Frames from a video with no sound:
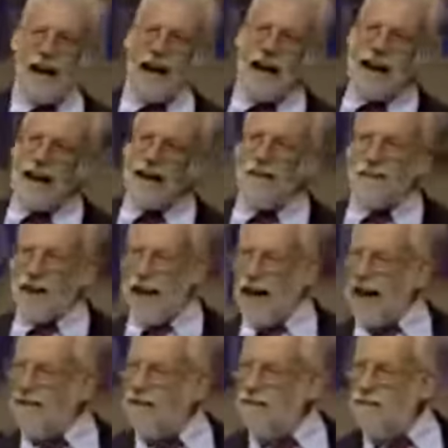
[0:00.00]
Uh,
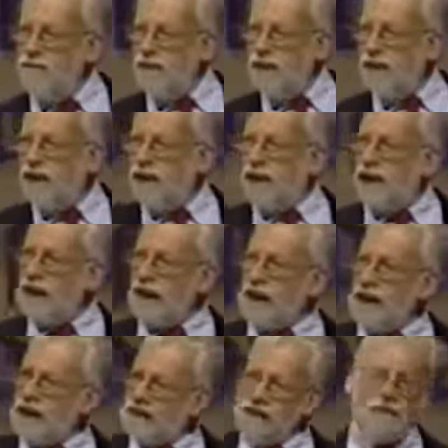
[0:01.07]
anyway,
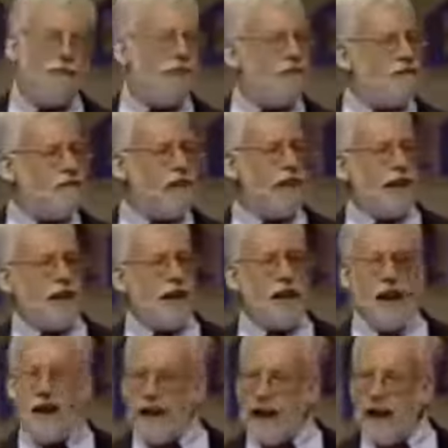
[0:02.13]
if,
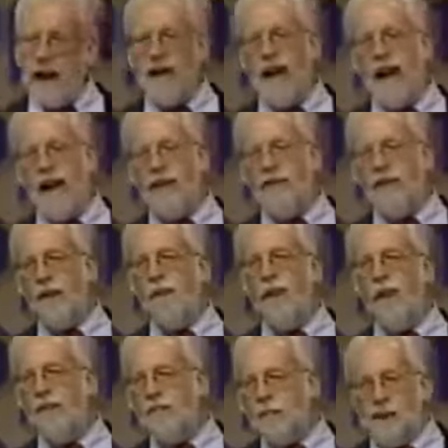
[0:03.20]
on the other hand, if you
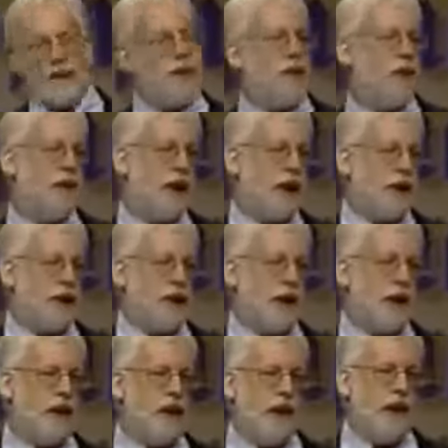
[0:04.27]
were in a mystery
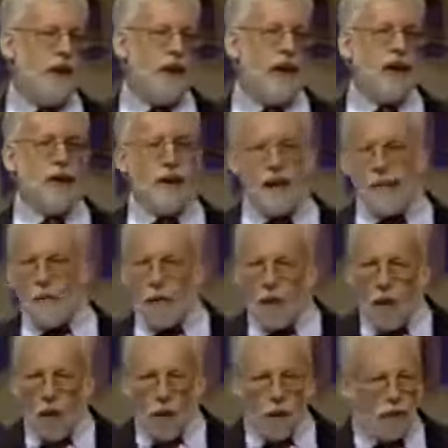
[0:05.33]
religion, that
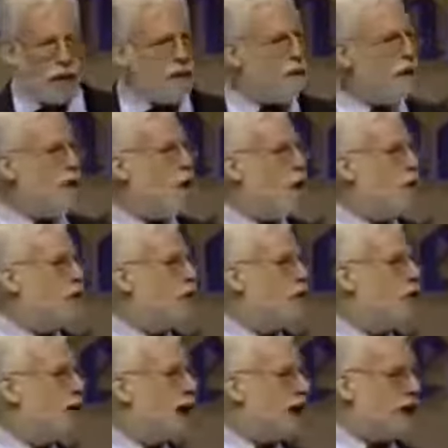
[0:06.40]
would only be open
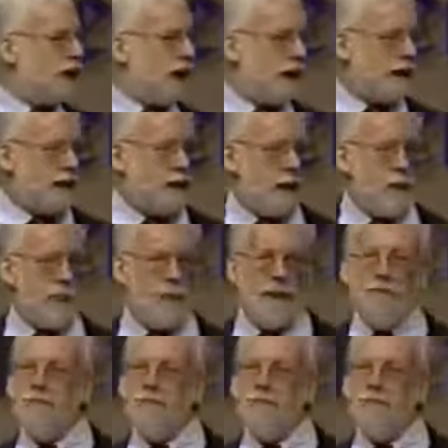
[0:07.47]
to initiates.